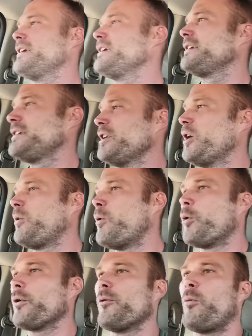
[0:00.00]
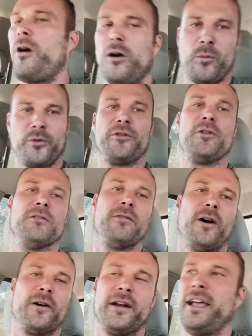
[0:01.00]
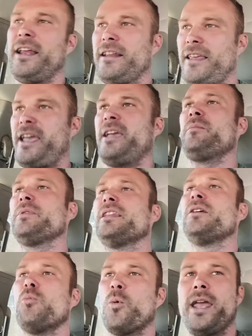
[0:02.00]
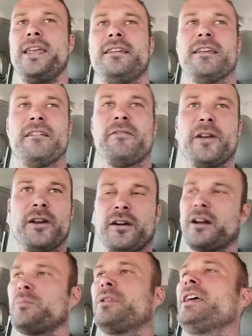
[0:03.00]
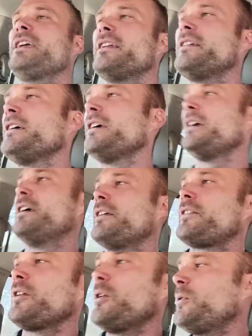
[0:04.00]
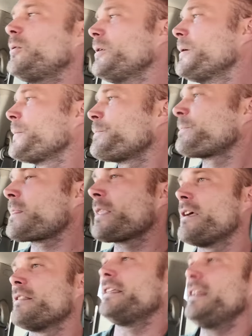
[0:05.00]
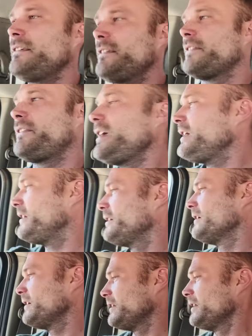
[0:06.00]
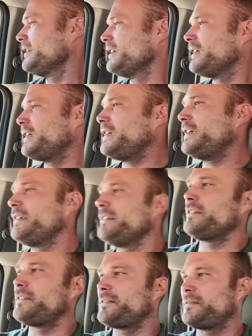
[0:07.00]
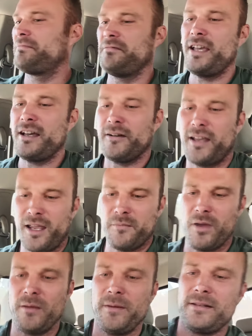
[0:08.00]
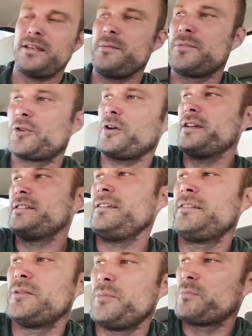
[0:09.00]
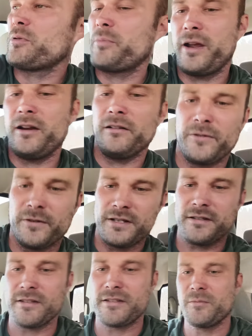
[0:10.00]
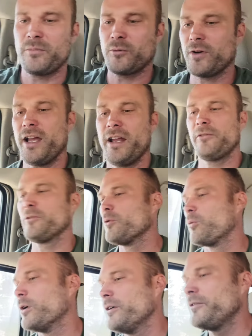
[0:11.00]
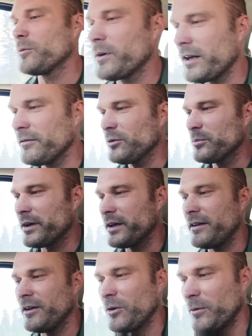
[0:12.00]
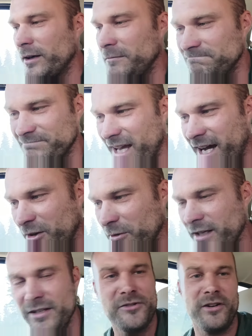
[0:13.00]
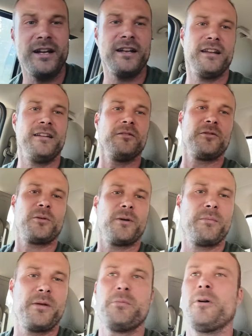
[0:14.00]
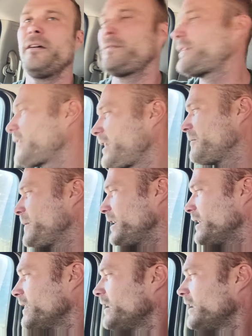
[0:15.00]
You know, or the walk was too far and I had to camp and then wait and figure out a plan. So that's the thing is, yeah, okay, maybe it seems crazy to be prepared for just a simple ride through the woods or whatever, but you know what? I don't get stranded to where people have to save me.